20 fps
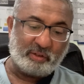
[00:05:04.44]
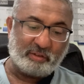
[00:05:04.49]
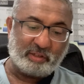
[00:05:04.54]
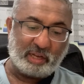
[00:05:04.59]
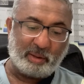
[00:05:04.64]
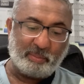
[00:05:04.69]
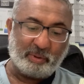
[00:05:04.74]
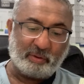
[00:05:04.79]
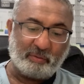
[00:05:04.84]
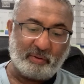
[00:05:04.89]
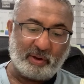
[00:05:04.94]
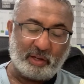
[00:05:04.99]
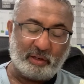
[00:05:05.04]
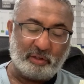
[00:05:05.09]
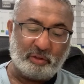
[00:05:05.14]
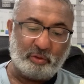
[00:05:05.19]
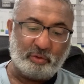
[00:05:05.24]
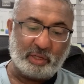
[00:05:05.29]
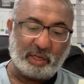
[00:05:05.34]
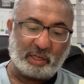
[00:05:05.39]
Islamic
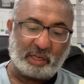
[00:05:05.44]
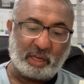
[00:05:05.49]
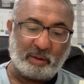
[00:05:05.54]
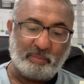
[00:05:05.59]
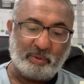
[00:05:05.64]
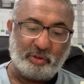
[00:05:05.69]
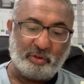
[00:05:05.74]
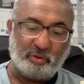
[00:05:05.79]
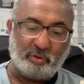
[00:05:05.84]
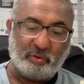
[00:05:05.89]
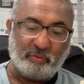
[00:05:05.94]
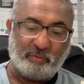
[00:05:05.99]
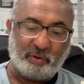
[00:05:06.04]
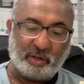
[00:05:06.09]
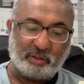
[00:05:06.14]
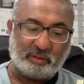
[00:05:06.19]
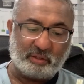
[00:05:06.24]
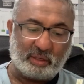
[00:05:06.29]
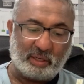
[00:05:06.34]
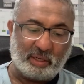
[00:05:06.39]
value that can be
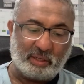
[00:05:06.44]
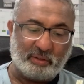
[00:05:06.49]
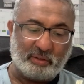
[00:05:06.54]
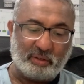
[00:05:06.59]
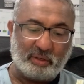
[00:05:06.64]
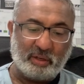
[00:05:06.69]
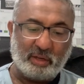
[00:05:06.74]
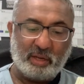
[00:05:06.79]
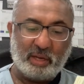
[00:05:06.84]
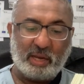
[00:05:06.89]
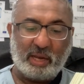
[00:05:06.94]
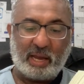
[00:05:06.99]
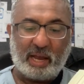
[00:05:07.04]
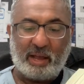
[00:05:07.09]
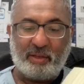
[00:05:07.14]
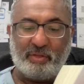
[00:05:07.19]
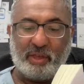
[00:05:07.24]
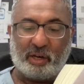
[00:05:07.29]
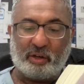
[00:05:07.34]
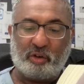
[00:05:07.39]
universalized,
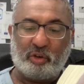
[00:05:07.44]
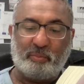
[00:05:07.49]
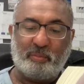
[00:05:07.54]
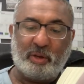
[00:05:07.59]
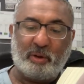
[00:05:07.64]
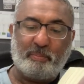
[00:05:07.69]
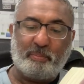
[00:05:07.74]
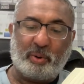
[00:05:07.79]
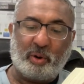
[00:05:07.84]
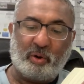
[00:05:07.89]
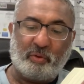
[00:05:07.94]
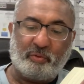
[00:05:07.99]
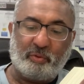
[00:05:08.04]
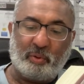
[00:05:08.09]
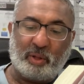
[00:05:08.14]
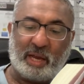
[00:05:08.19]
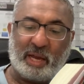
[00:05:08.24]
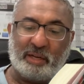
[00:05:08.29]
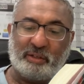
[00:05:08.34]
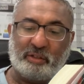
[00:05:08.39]
and that could be a
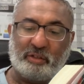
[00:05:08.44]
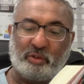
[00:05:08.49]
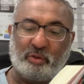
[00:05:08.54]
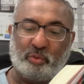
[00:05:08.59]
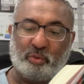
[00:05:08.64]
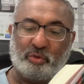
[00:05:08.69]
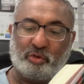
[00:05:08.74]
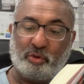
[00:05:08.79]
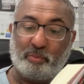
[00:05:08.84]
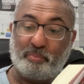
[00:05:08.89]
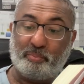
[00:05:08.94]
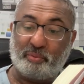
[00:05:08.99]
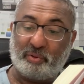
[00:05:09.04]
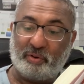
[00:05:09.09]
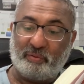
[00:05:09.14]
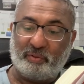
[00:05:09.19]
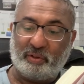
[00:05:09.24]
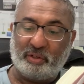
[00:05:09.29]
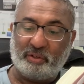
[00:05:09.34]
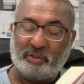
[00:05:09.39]
powerful antidote to
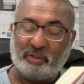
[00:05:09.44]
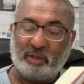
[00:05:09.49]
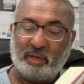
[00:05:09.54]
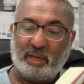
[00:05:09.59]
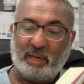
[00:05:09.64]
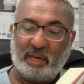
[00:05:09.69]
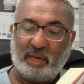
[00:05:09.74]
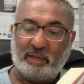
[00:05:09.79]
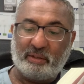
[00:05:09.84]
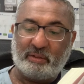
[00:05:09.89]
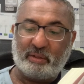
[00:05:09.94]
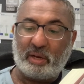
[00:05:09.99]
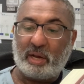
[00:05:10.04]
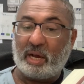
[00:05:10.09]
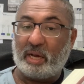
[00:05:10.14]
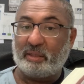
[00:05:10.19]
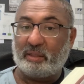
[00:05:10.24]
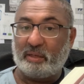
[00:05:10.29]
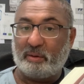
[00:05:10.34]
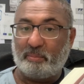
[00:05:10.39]
privilege, it's
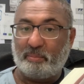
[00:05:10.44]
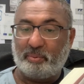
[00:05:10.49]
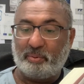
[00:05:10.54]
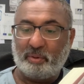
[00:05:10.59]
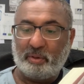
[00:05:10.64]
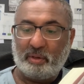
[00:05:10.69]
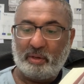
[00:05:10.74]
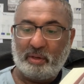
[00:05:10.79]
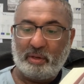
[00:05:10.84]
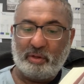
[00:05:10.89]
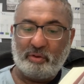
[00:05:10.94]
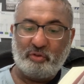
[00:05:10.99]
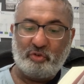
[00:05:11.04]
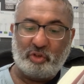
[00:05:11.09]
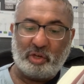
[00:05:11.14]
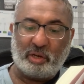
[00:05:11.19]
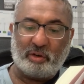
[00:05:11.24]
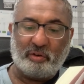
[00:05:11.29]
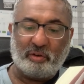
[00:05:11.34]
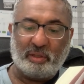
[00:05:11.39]
adab.
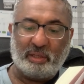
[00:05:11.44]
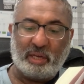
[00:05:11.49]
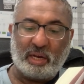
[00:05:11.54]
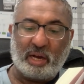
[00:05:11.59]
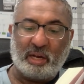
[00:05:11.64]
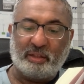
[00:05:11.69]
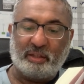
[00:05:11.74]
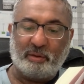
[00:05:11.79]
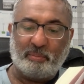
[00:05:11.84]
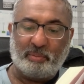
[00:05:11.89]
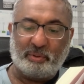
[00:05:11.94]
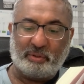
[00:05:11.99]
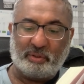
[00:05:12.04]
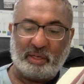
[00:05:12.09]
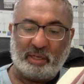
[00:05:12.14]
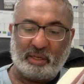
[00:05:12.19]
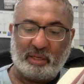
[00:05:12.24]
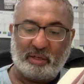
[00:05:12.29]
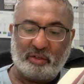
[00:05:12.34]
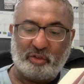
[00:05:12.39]
Generally, adab is
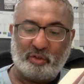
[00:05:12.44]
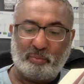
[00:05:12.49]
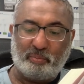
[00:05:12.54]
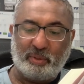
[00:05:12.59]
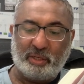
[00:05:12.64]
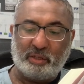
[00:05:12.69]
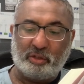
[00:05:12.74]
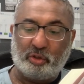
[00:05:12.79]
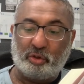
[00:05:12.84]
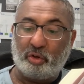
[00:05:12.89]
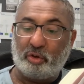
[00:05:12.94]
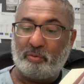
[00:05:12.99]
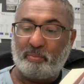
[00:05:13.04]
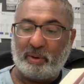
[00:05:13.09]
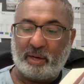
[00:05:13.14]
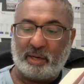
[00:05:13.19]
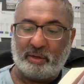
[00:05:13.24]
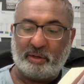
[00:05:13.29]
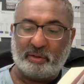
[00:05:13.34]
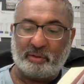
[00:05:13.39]
taken to mean good
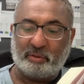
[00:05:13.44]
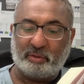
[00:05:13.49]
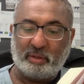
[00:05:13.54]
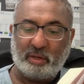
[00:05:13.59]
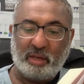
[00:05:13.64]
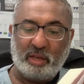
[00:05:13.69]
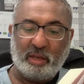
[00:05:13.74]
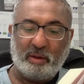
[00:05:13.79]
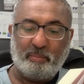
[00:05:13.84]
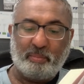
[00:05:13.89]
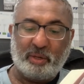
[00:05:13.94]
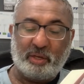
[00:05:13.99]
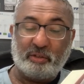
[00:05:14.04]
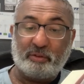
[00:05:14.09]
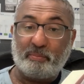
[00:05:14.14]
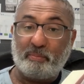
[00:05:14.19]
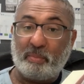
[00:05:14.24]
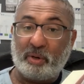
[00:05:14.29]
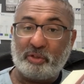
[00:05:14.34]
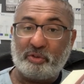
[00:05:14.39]
manners, but
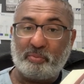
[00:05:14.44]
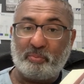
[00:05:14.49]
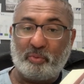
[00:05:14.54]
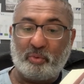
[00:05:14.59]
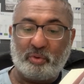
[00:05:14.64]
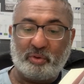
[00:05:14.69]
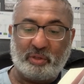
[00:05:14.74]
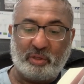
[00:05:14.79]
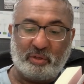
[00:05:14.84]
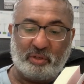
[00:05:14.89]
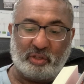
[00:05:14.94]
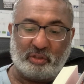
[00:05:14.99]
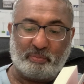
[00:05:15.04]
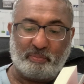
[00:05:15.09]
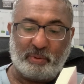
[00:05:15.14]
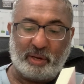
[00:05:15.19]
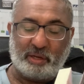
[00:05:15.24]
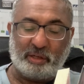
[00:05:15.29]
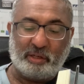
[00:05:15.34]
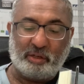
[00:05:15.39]
it's much more than just
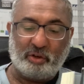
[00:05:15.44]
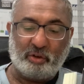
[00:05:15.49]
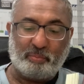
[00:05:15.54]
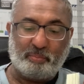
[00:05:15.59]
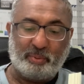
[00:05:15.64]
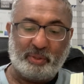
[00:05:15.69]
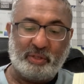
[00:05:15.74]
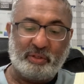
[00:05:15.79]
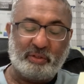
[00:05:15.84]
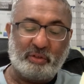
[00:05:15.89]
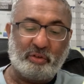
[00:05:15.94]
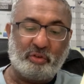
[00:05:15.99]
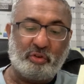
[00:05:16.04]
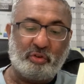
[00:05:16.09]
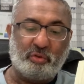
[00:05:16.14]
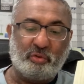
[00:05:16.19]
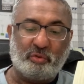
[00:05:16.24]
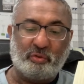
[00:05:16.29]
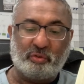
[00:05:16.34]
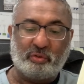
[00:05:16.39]
minding your P's and
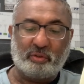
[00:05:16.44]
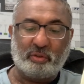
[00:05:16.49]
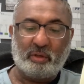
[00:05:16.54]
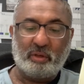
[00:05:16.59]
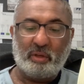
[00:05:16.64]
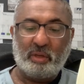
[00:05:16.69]
Q's.